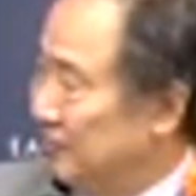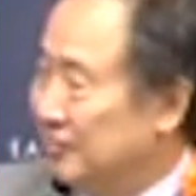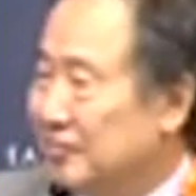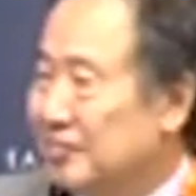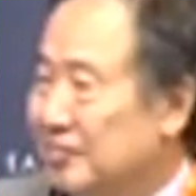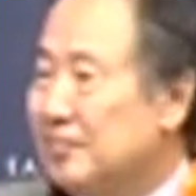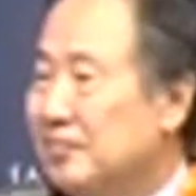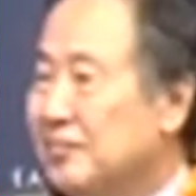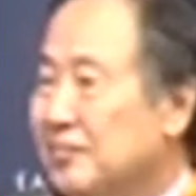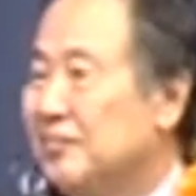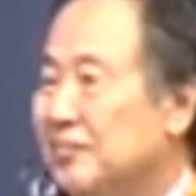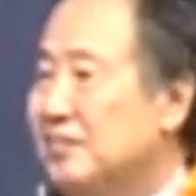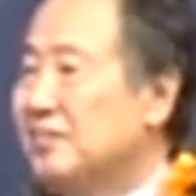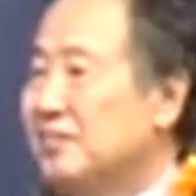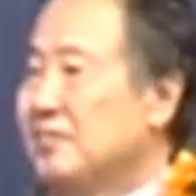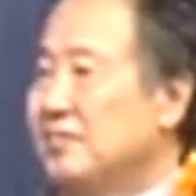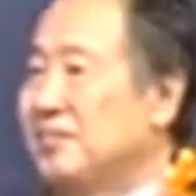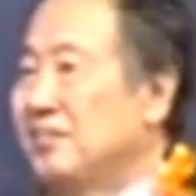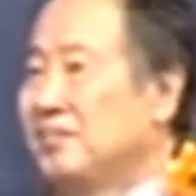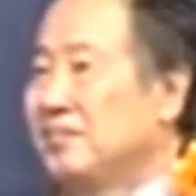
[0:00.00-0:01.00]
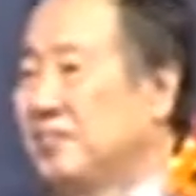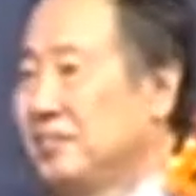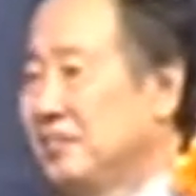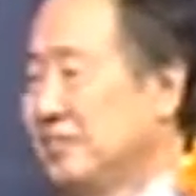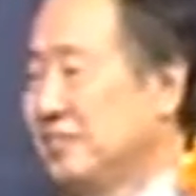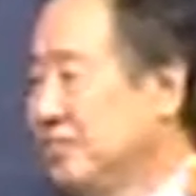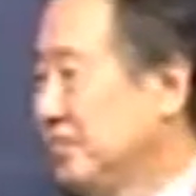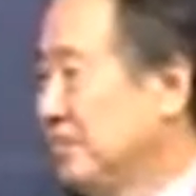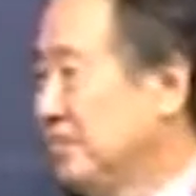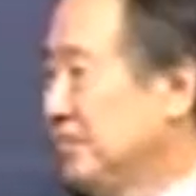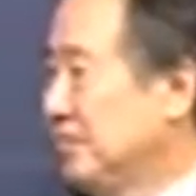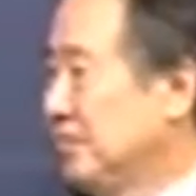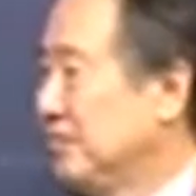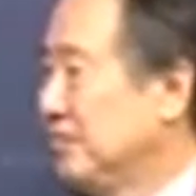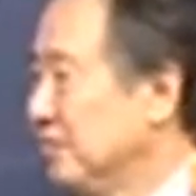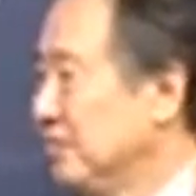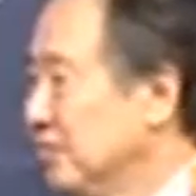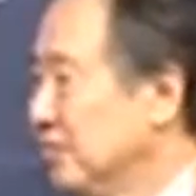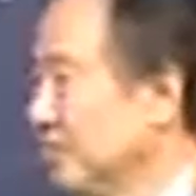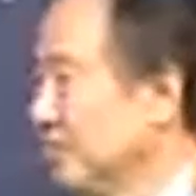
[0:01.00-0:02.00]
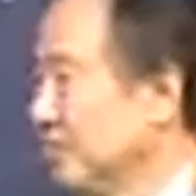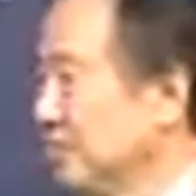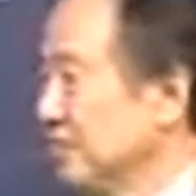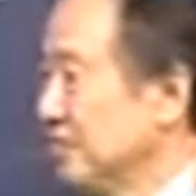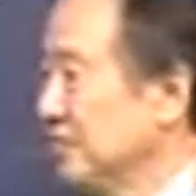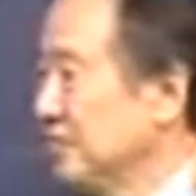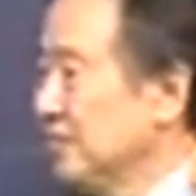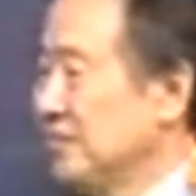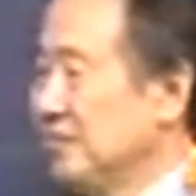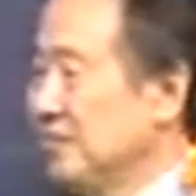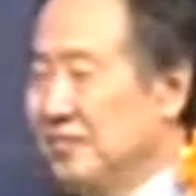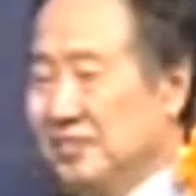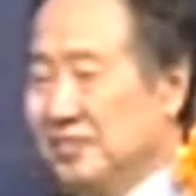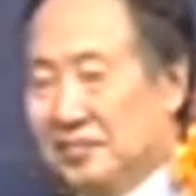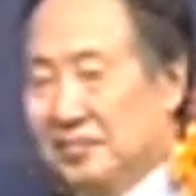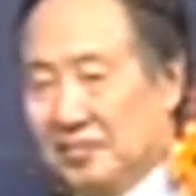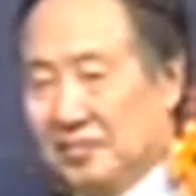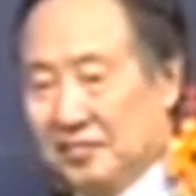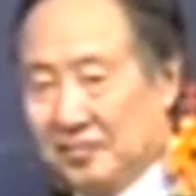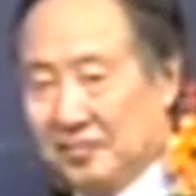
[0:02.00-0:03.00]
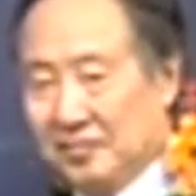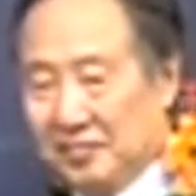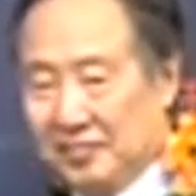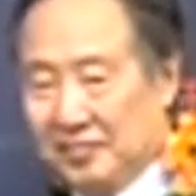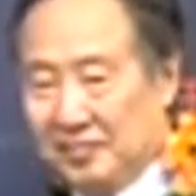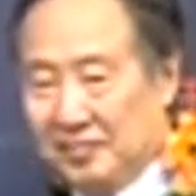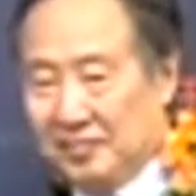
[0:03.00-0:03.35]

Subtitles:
[no speech]